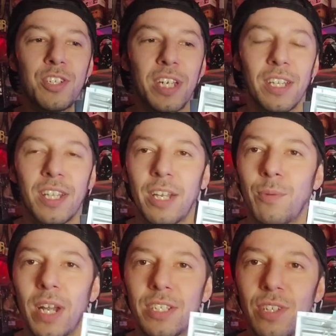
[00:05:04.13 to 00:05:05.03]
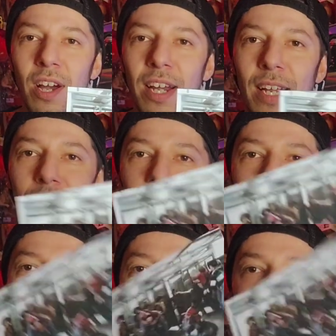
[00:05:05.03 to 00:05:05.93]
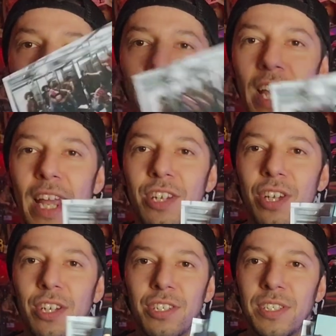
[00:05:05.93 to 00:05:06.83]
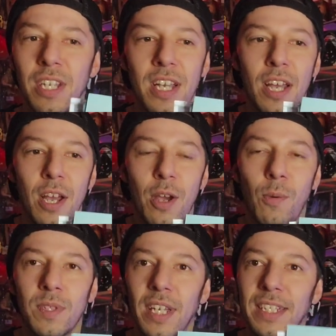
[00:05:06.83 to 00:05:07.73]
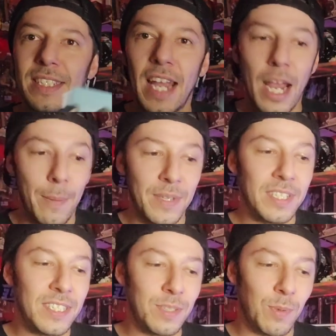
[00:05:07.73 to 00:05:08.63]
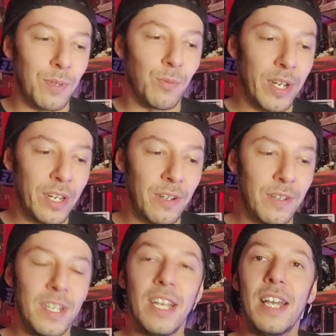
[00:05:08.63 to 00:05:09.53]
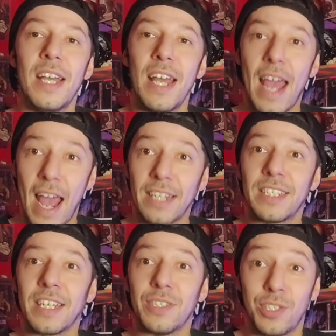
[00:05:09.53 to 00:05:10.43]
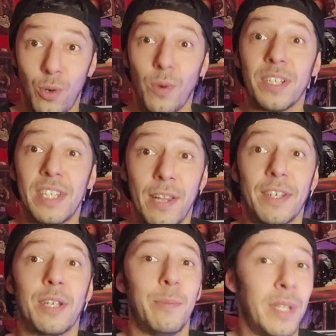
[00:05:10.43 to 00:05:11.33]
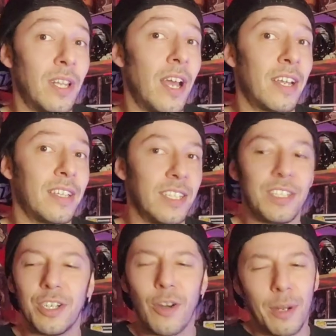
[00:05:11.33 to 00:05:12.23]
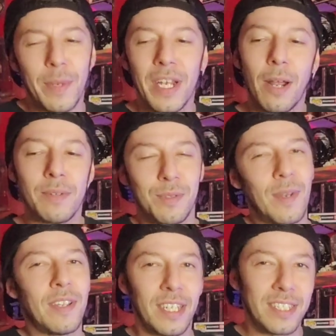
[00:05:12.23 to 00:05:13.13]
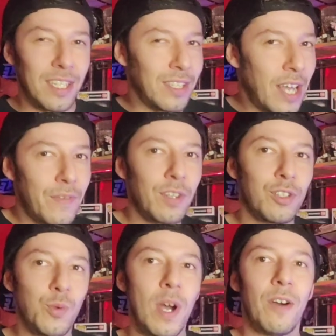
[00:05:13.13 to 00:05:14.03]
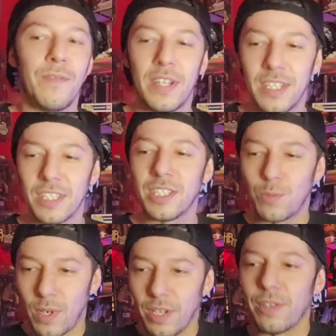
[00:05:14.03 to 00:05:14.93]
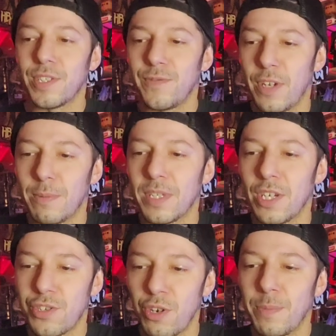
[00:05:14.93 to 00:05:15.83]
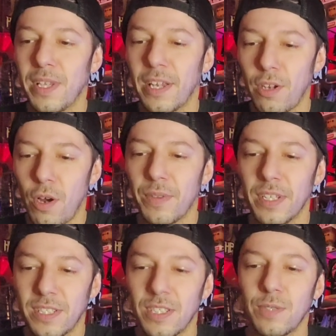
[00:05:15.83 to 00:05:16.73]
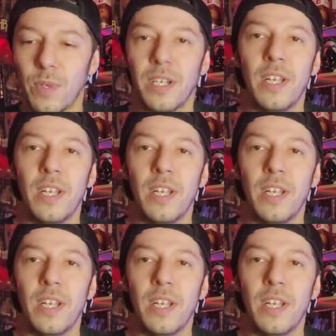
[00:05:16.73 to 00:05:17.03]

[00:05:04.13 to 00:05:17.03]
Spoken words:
it. Like, when I saw it at such a young age, I just was like, damn, this is what real acting and storytelling could be like. This, you know what I mean? I was around, like I said, 11 or 12, and this is one of those films that showed me, like, oh, this is what